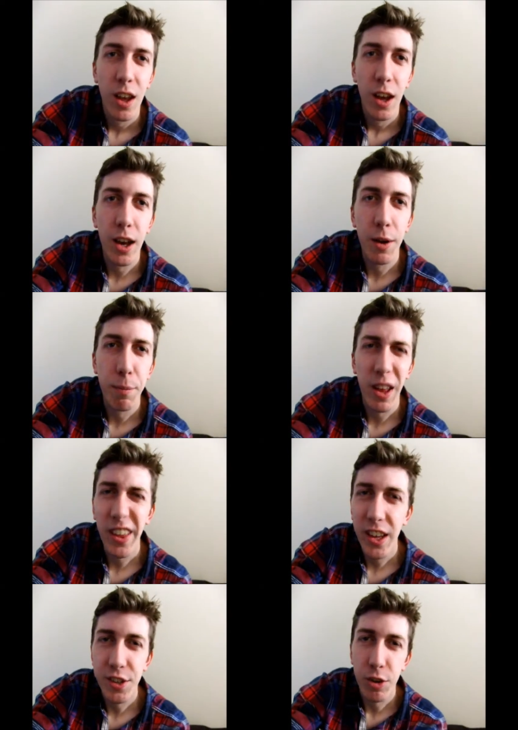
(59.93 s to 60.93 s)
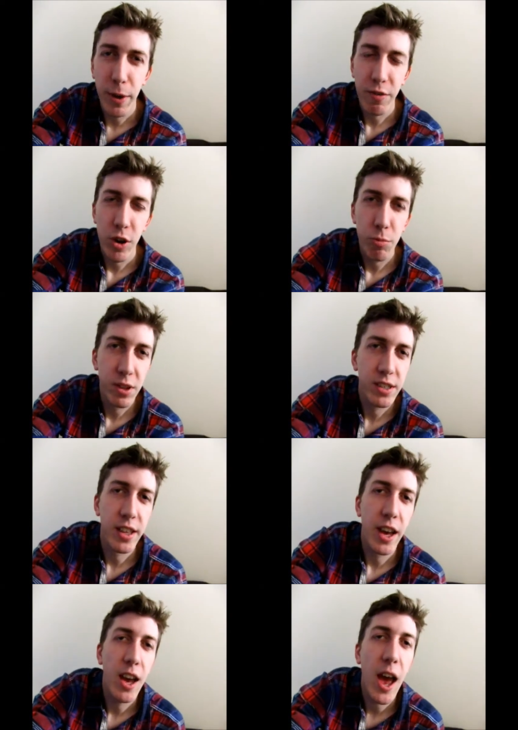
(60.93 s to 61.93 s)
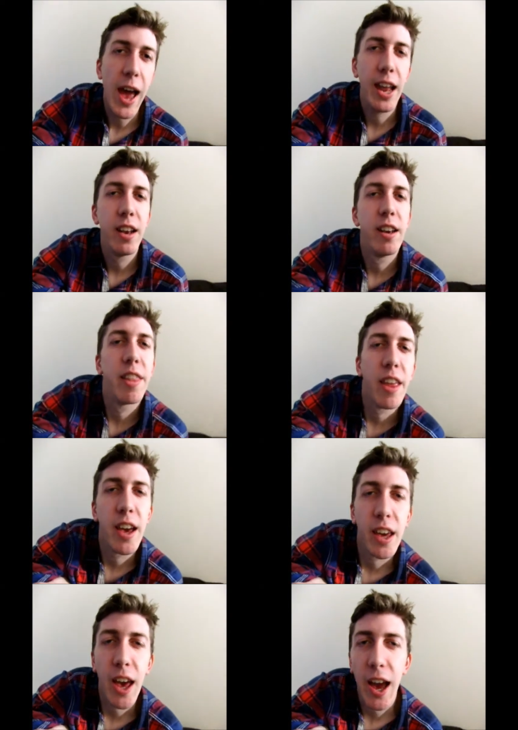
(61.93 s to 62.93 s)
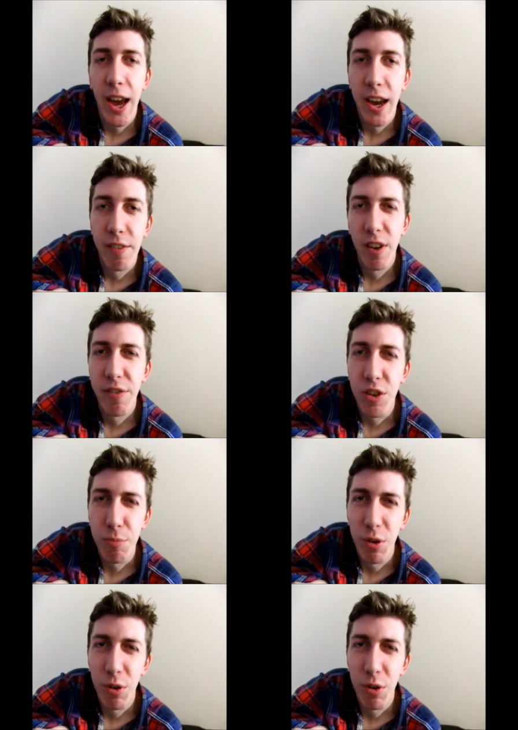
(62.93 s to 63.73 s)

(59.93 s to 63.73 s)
I think they talk about Romans there, and they have a few